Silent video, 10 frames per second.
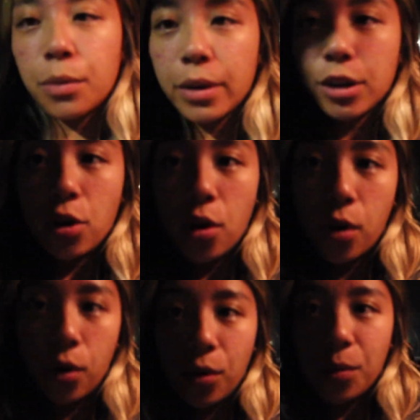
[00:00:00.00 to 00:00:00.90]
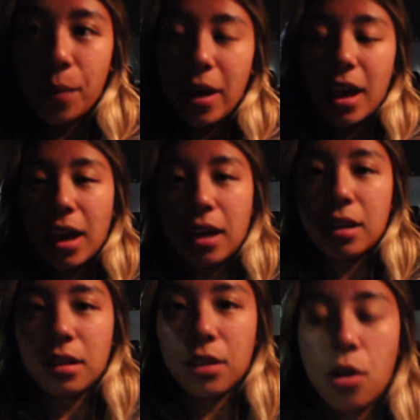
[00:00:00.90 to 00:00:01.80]
We're gonna go home
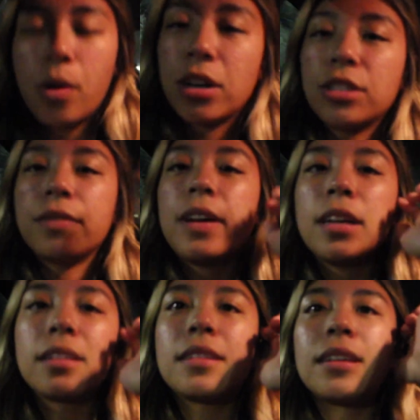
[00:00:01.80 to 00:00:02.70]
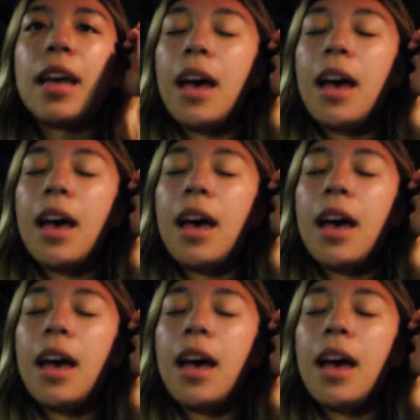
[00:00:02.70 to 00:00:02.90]
and go watch the fights.